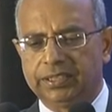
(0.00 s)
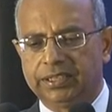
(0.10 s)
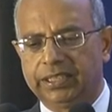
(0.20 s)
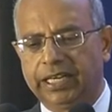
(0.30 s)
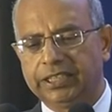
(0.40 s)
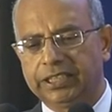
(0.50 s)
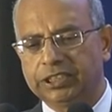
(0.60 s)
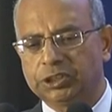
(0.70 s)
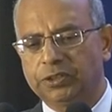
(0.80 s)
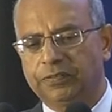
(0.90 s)

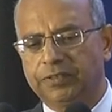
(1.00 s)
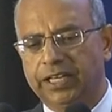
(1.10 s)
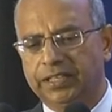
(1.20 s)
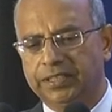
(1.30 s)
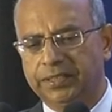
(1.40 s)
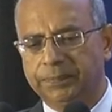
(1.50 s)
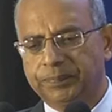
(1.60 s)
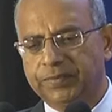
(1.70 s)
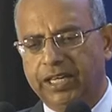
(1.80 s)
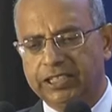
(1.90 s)
eradication of diarrhea.
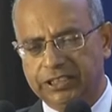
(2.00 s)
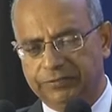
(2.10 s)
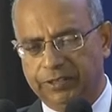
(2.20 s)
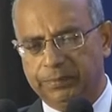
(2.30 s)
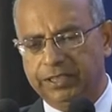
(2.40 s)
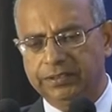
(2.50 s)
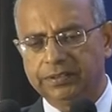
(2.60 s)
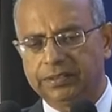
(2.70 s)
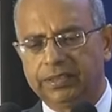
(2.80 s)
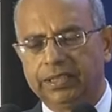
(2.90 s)
Asifabad.
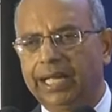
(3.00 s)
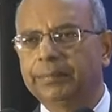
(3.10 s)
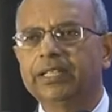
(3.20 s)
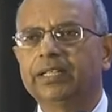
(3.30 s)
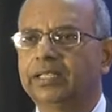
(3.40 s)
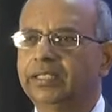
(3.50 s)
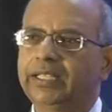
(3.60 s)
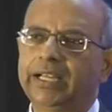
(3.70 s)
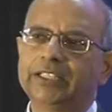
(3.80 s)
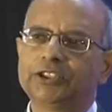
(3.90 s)
I mean,
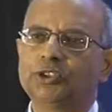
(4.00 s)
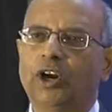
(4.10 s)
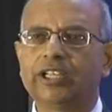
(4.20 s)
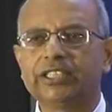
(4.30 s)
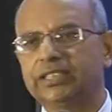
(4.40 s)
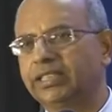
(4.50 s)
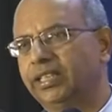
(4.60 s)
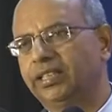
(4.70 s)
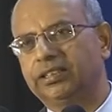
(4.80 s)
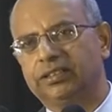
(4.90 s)
there is not a
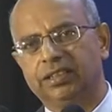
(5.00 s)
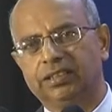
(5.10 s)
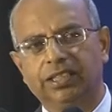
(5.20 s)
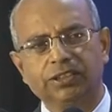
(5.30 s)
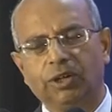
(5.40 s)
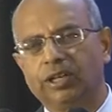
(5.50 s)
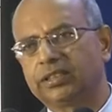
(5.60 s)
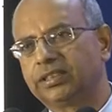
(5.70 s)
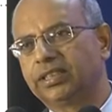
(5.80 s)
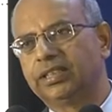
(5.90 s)
single district
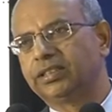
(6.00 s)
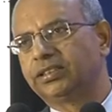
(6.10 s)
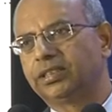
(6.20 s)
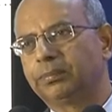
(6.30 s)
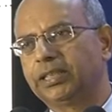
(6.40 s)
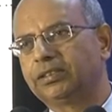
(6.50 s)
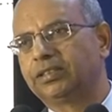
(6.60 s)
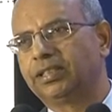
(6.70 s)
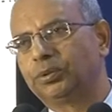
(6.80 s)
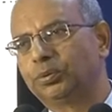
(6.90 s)

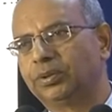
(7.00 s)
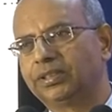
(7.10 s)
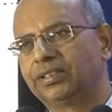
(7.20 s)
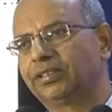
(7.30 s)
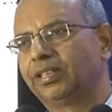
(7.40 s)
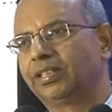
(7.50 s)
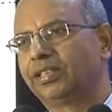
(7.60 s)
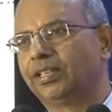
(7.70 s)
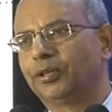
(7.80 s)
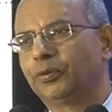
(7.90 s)
magistrate who doesn't think
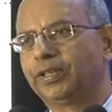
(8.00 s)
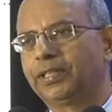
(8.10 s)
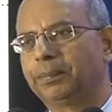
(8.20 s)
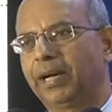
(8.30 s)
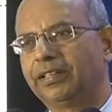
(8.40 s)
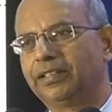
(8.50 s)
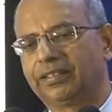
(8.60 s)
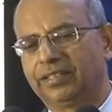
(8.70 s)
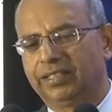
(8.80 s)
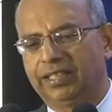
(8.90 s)
in an innovative manner
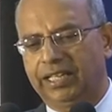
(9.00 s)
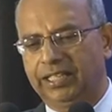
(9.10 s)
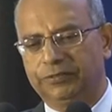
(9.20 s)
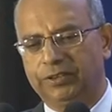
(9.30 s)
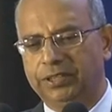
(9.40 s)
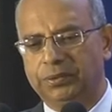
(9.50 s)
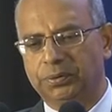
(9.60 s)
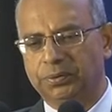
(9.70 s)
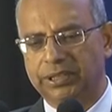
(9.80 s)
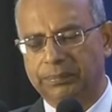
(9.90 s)
and have tried to
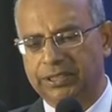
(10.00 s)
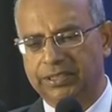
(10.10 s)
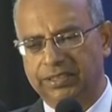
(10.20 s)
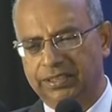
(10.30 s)
do something.